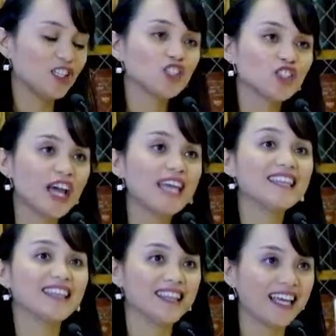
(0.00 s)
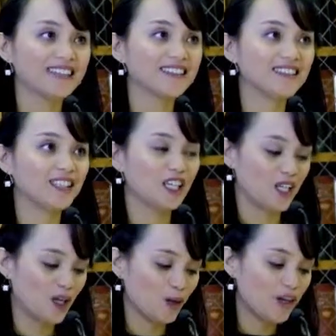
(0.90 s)
shine the light
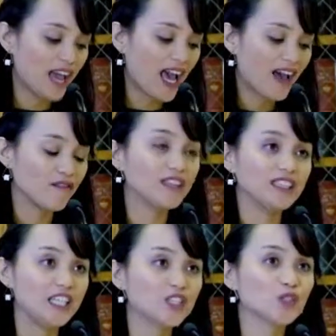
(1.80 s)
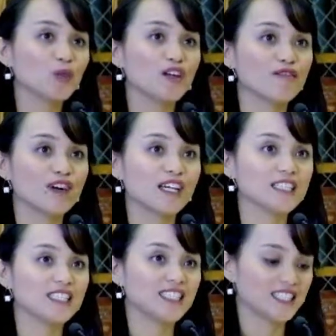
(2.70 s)
we have in each one of
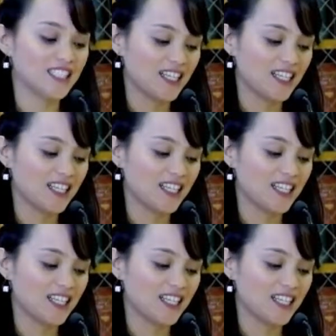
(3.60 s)
us